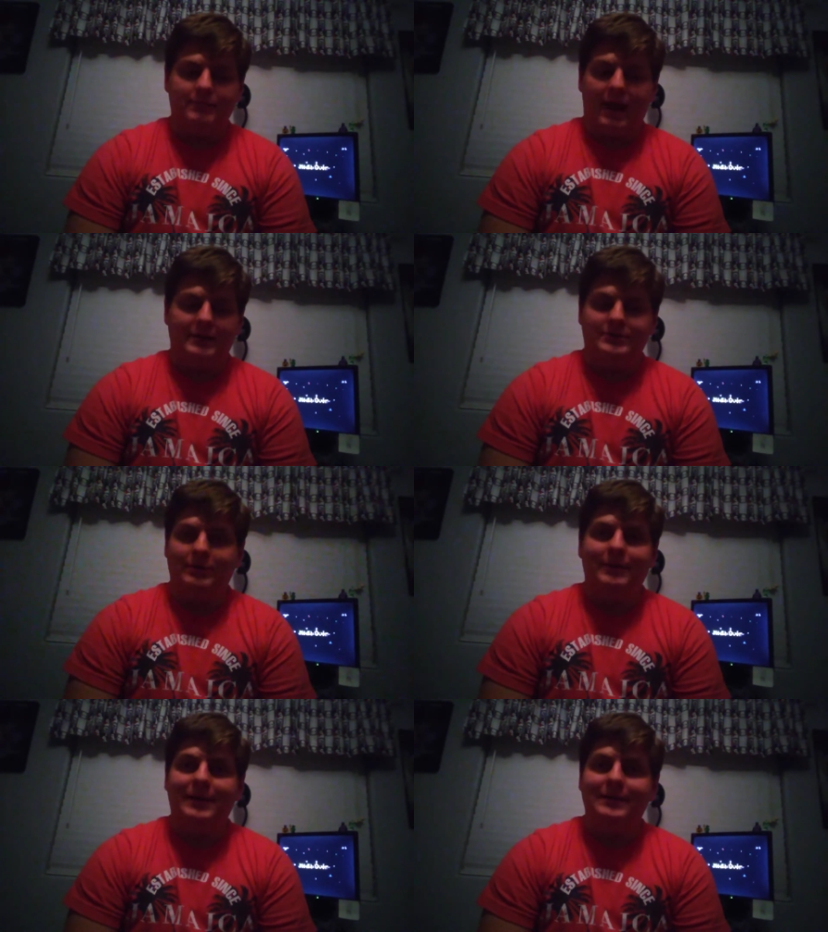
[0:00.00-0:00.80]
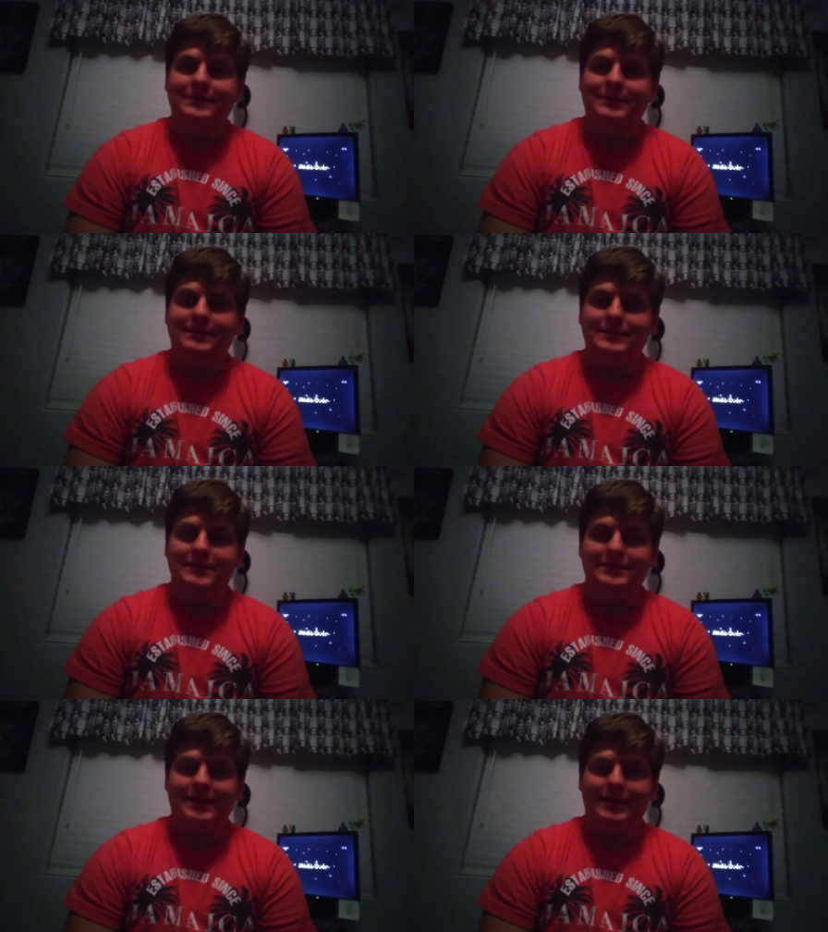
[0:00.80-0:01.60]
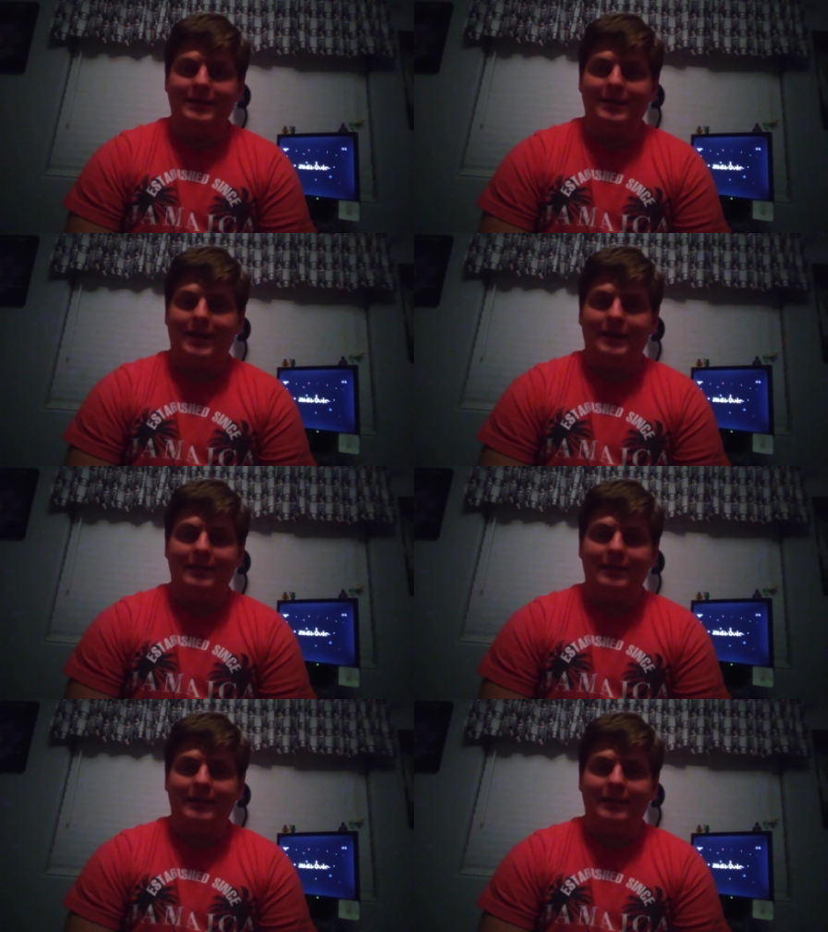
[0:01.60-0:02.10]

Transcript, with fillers: I just don't know what else to say than that.